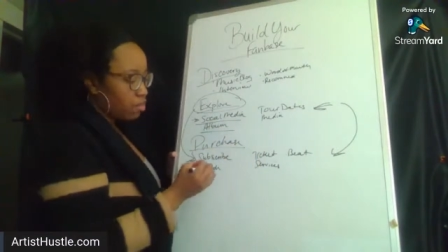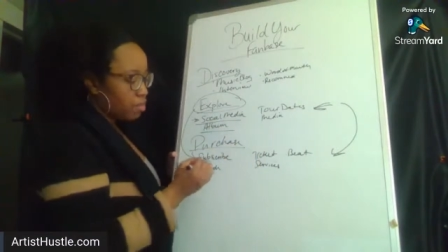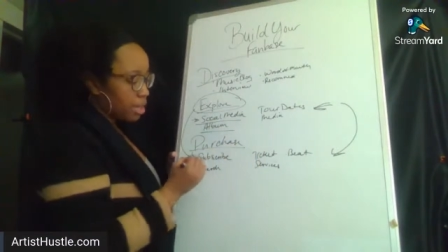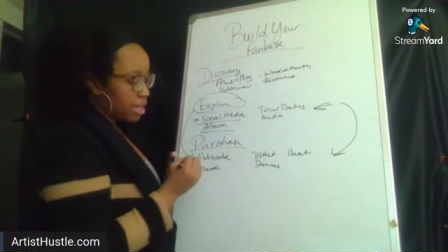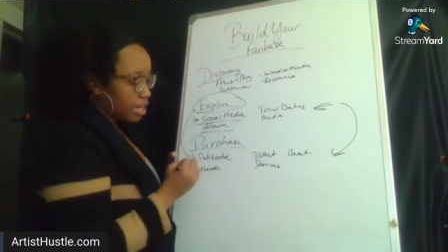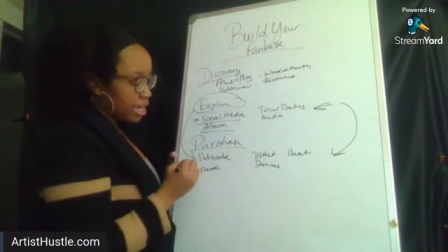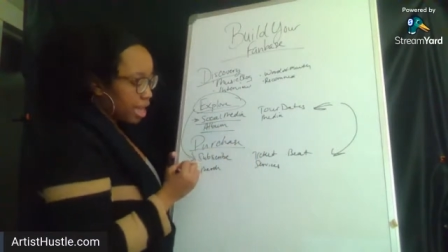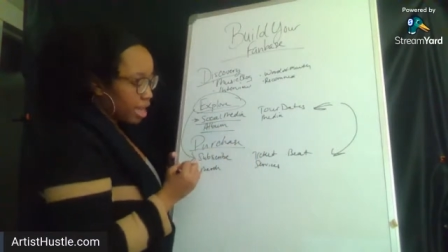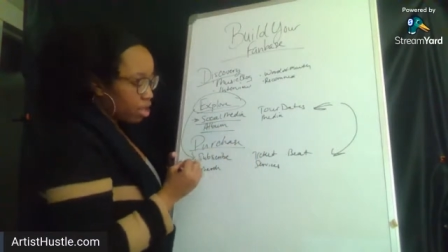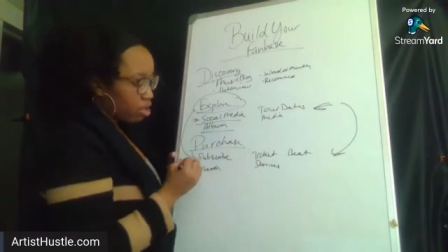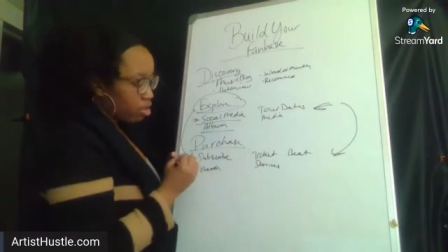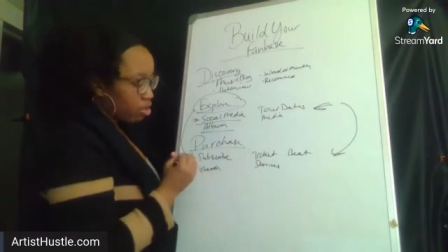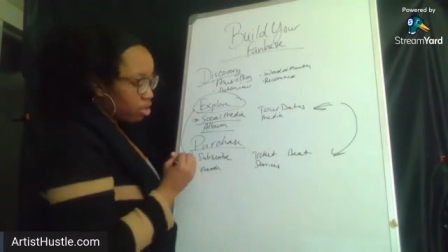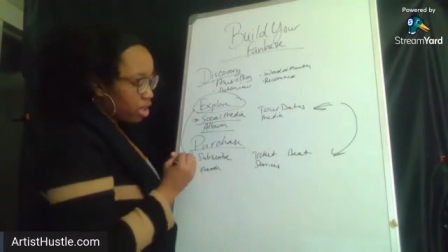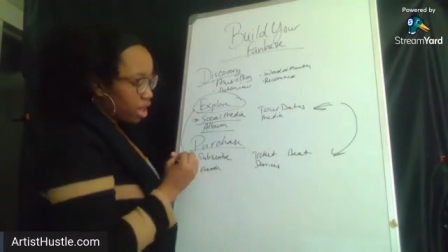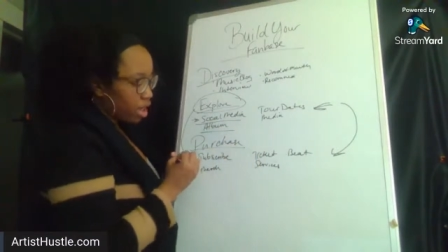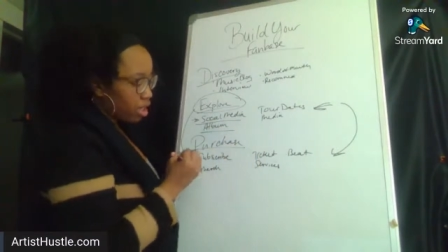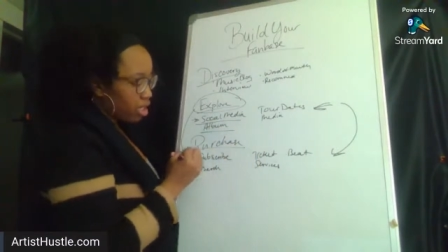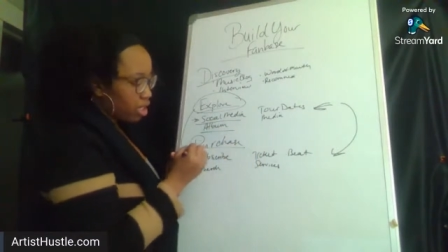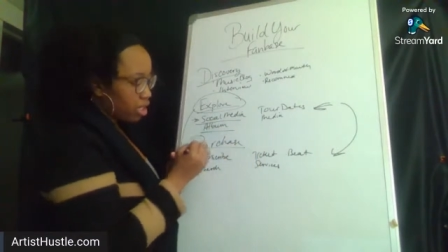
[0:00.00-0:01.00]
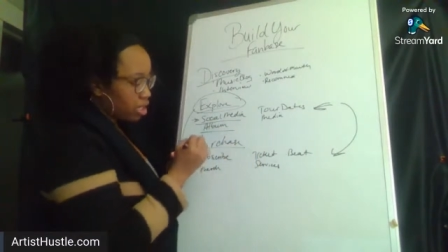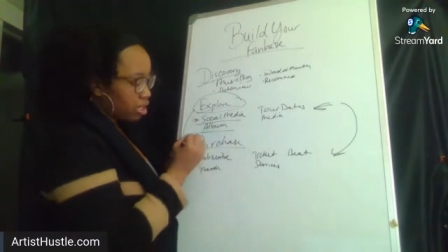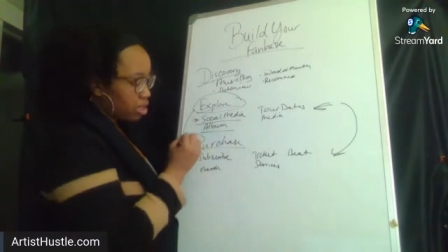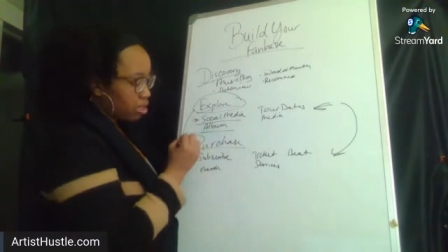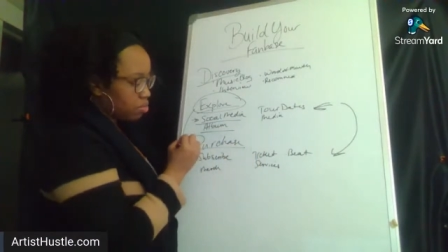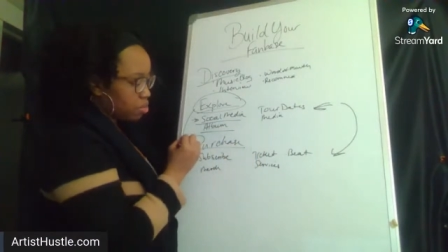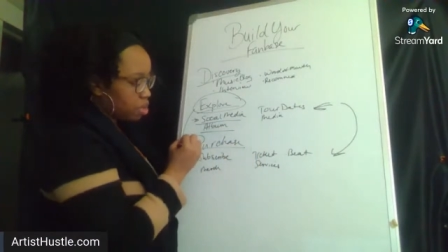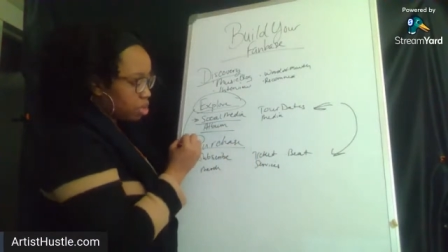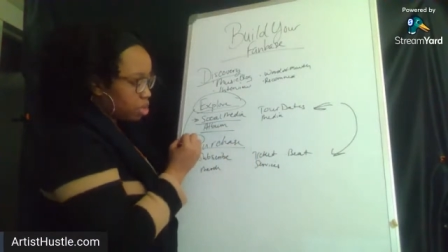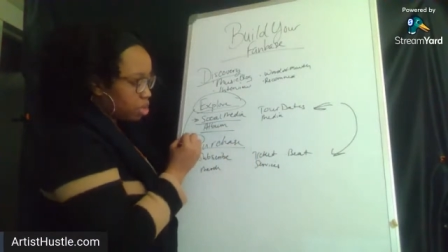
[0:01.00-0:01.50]
but now you got to get
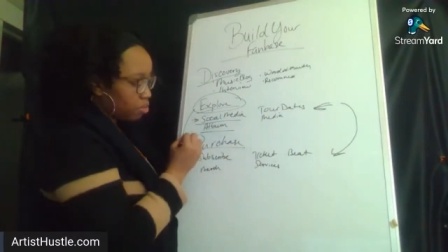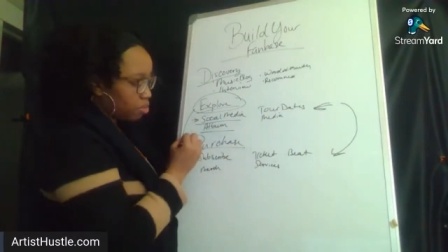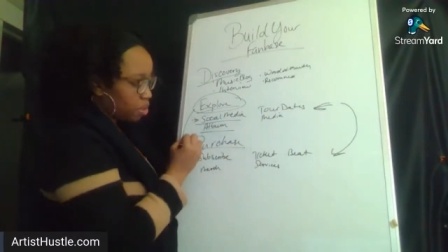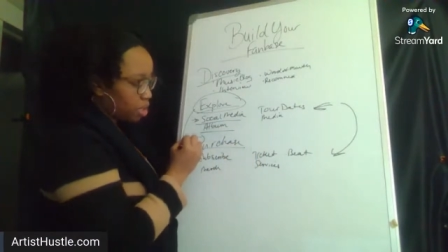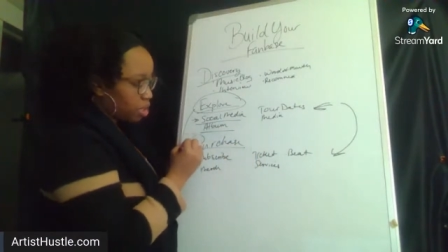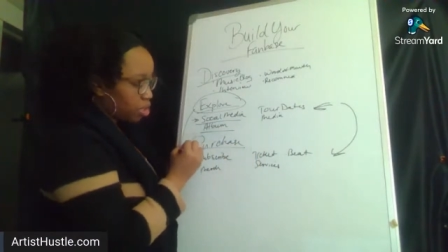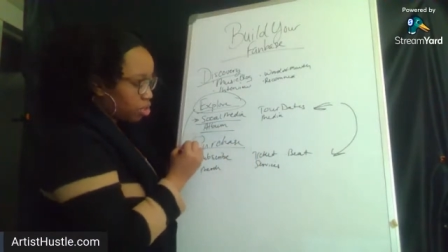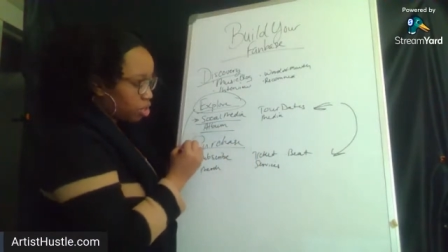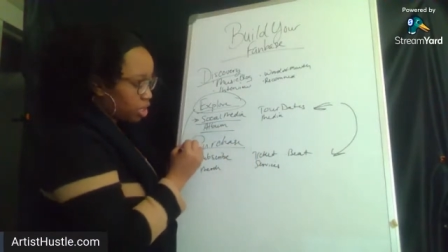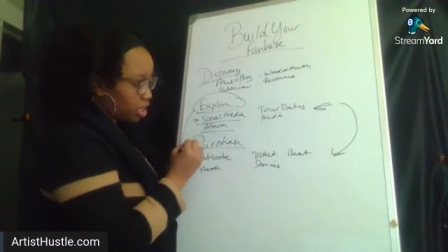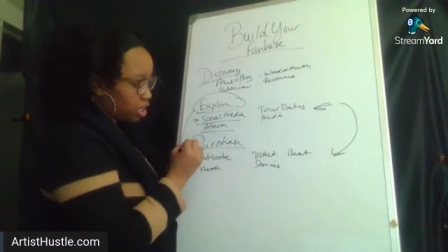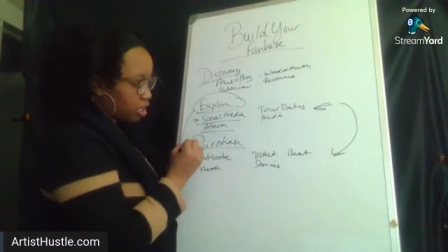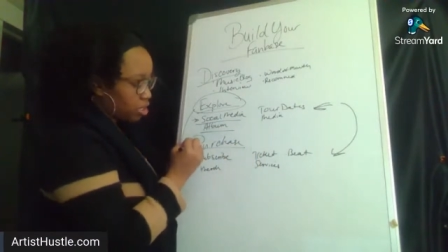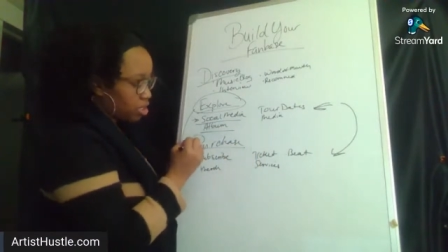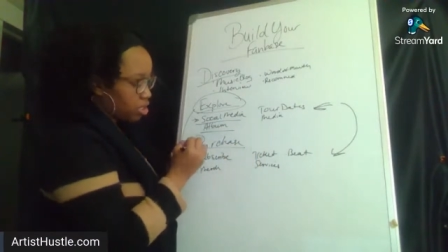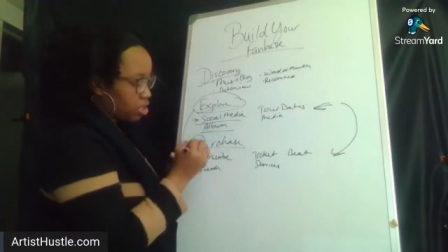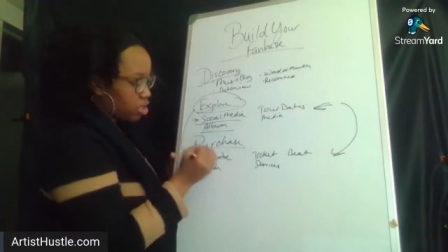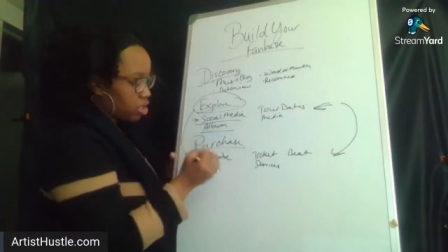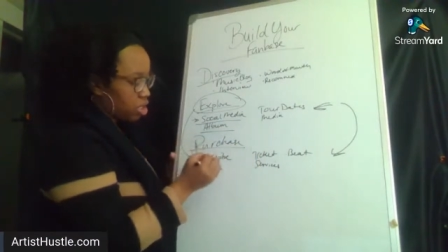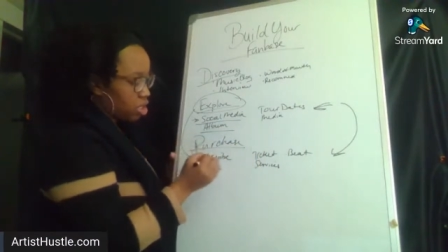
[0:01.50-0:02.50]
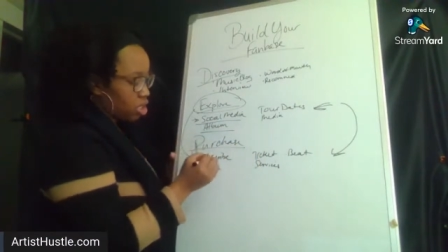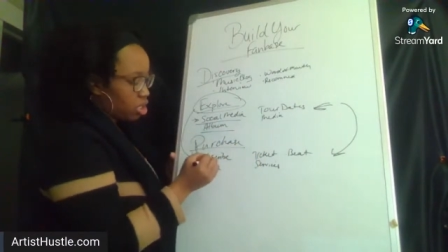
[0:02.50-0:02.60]
them to the purchase.